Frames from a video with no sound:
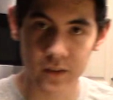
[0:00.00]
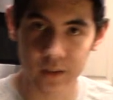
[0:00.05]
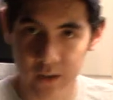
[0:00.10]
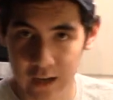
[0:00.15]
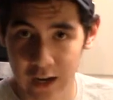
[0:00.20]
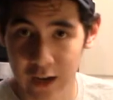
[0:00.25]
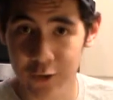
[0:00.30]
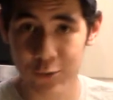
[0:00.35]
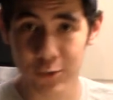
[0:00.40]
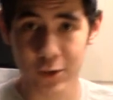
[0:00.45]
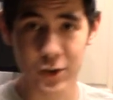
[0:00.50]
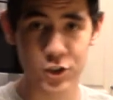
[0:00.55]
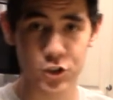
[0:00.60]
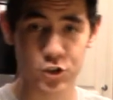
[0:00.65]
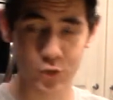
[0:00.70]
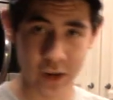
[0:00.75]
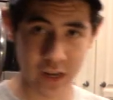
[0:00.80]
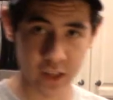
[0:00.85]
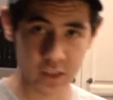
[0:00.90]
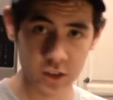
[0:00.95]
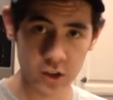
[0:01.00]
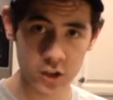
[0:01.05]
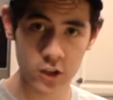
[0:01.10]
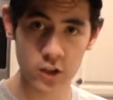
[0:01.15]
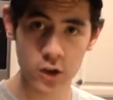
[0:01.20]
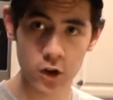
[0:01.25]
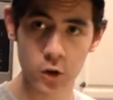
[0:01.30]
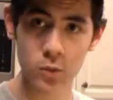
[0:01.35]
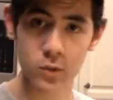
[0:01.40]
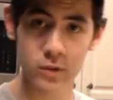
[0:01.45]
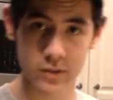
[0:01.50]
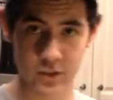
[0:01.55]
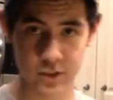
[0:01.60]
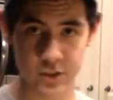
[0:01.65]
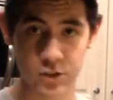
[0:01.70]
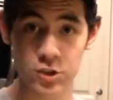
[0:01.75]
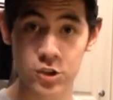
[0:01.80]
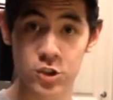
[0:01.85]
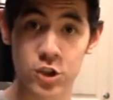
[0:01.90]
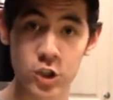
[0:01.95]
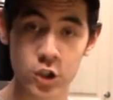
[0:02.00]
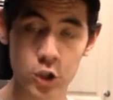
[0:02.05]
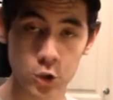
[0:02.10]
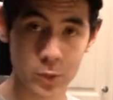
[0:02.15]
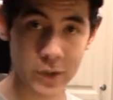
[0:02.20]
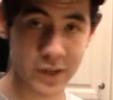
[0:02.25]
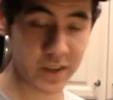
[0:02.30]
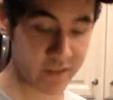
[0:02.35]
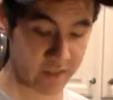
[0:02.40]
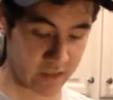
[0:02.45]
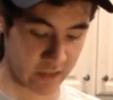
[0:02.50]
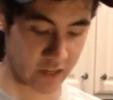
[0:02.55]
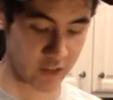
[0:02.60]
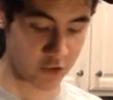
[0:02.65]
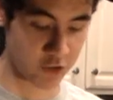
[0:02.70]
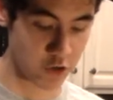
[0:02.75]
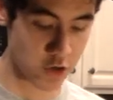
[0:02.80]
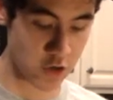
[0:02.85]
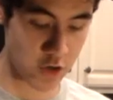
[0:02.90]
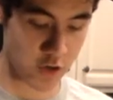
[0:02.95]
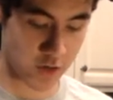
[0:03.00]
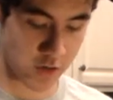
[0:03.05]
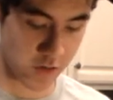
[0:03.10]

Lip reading: accounts for the strength of the dough, its chewy texture.